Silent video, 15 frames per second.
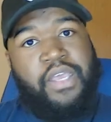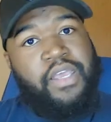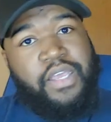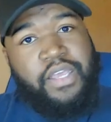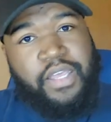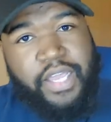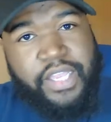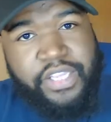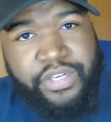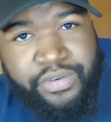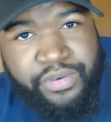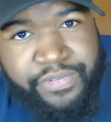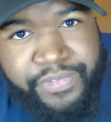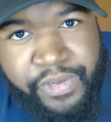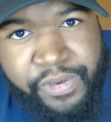How you
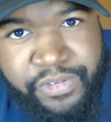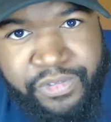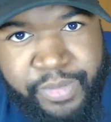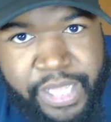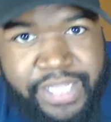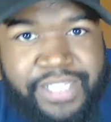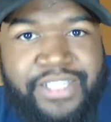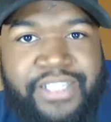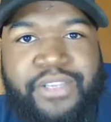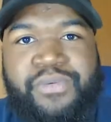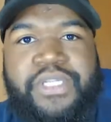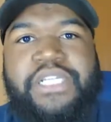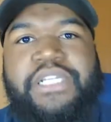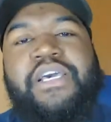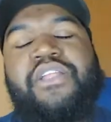doing, folks? Back again
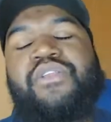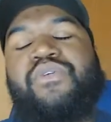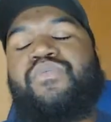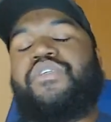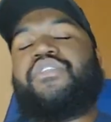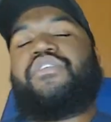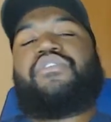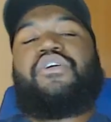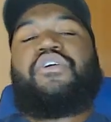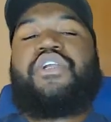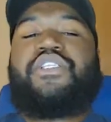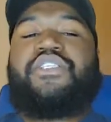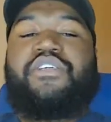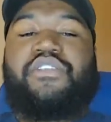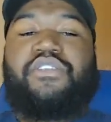with another one. Sorry
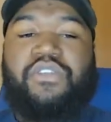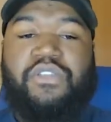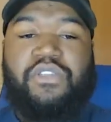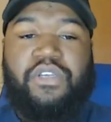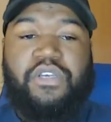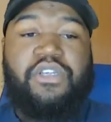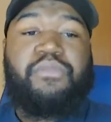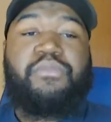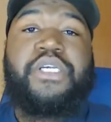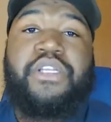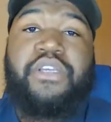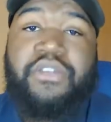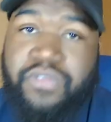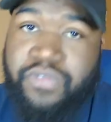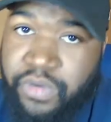it took so long, but
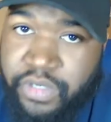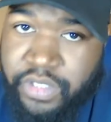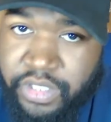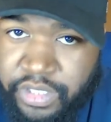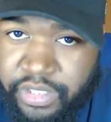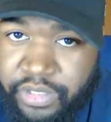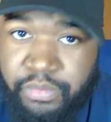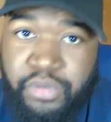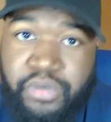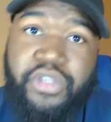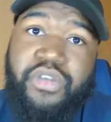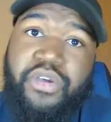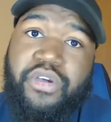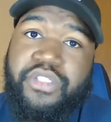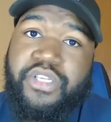unfortunately, your boy
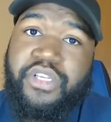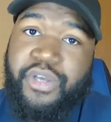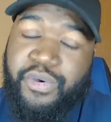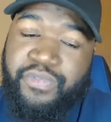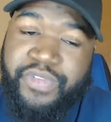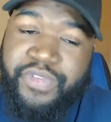caught the COVID.